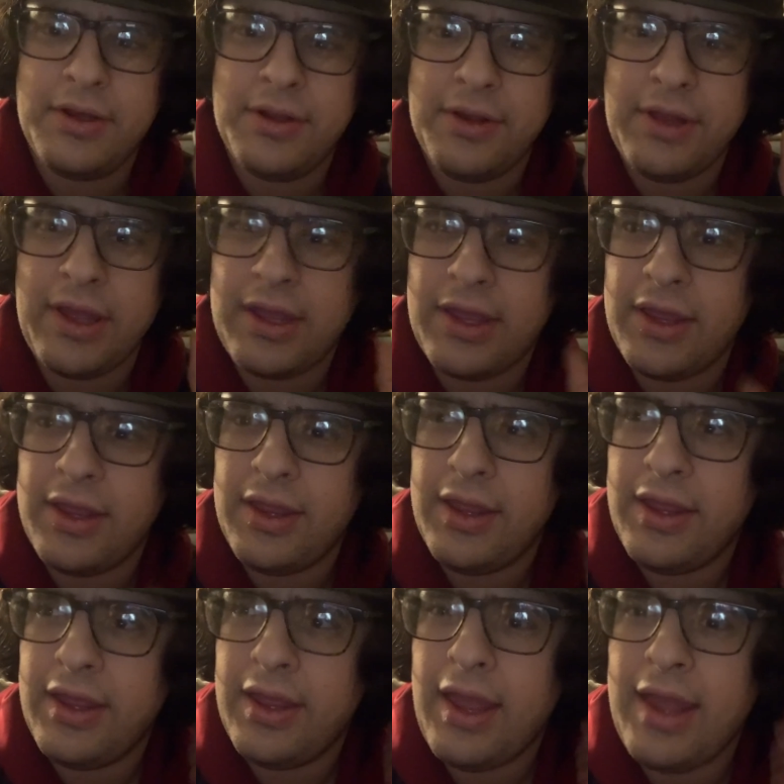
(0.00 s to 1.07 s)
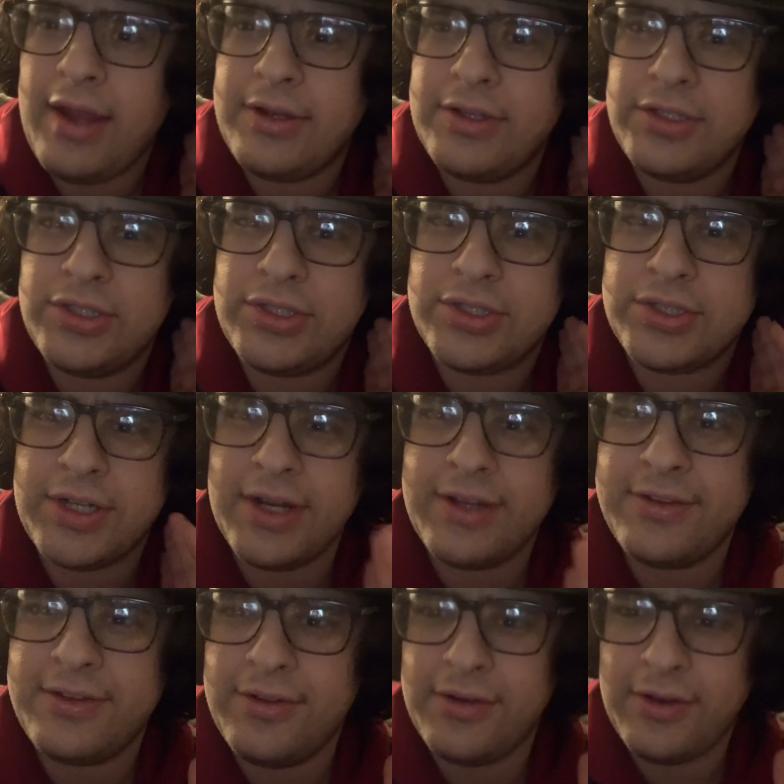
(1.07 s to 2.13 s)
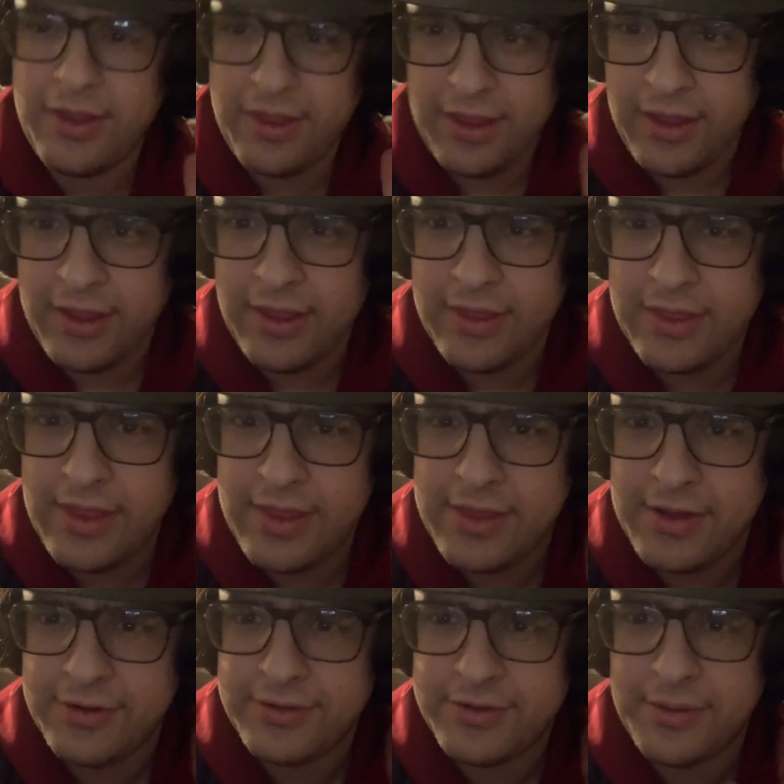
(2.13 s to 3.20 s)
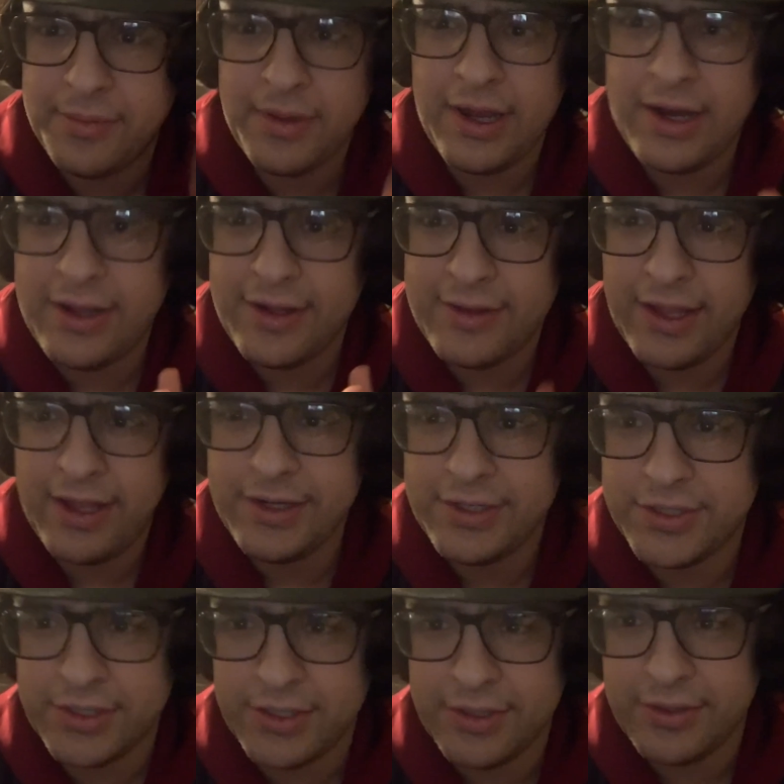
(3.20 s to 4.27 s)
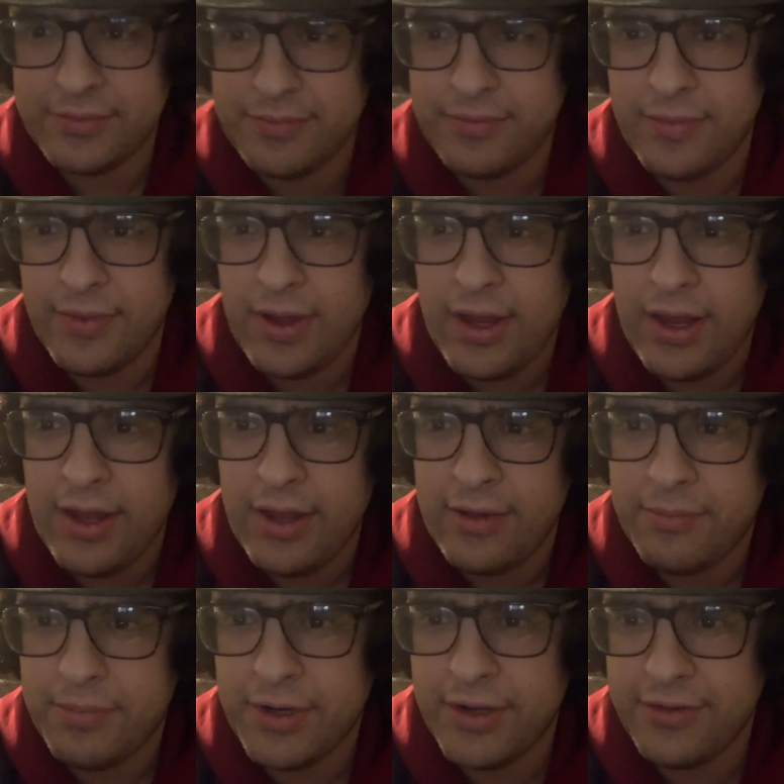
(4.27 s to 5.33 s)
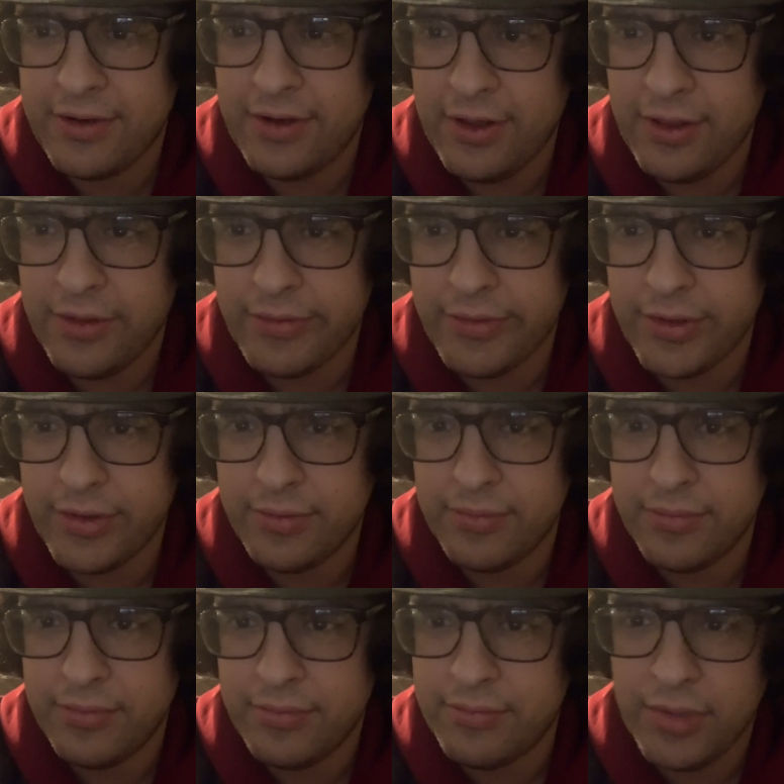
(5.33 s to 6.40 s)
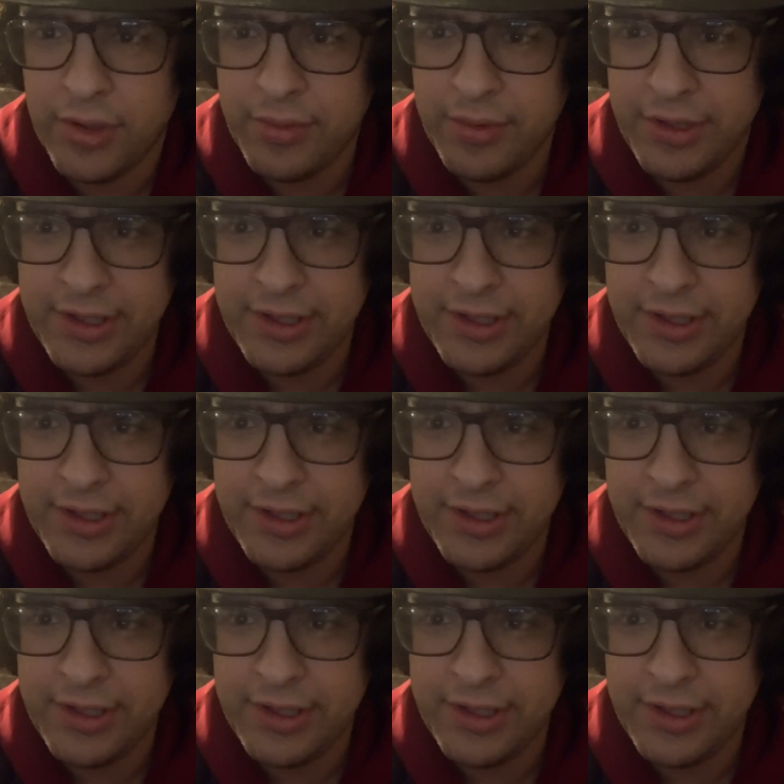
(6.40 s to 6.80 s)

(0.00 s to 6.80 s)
like, it tricks you into thinking that there's some kind of danger present in the room, but really